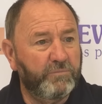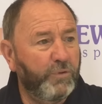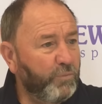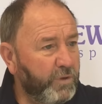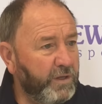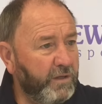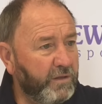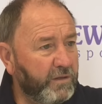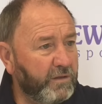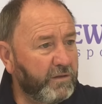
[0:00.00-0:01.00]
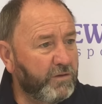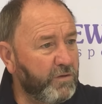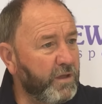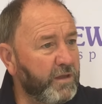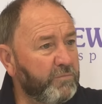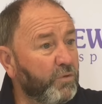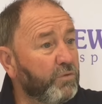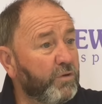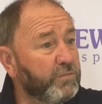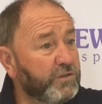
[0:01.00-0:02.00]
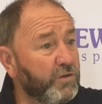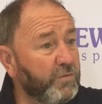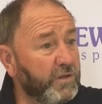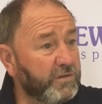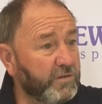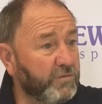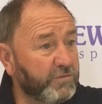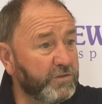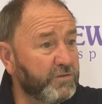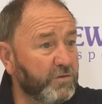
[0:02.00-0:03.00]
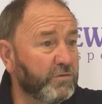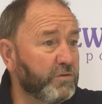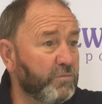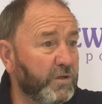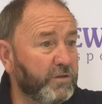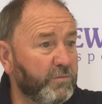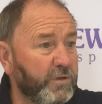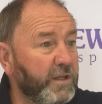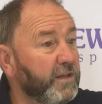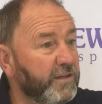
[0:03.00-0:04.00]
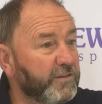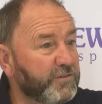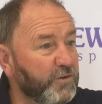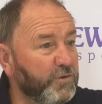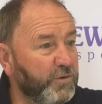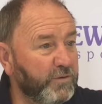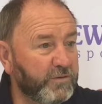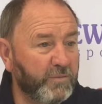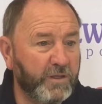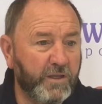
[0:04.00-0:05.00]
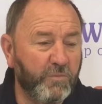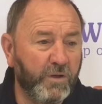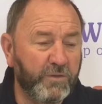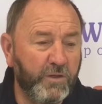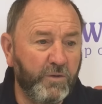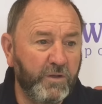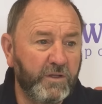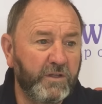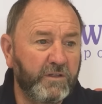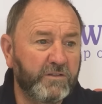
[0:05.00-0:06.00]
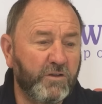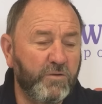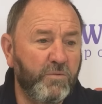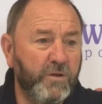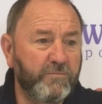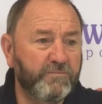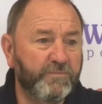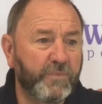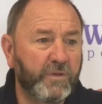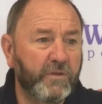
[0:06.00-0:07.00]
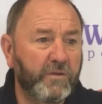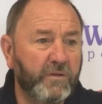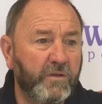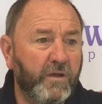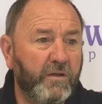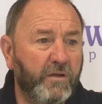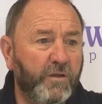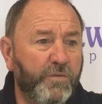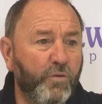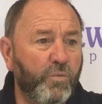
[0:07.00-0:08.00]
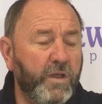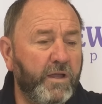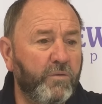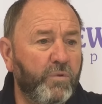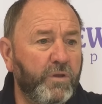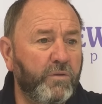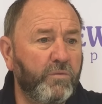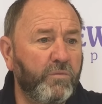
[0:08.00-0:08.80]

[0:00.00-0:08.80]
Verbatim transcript: but we created more opportunities and obviously scored the one that we needed to score to make it 1 0. So um, I thought we, had, we,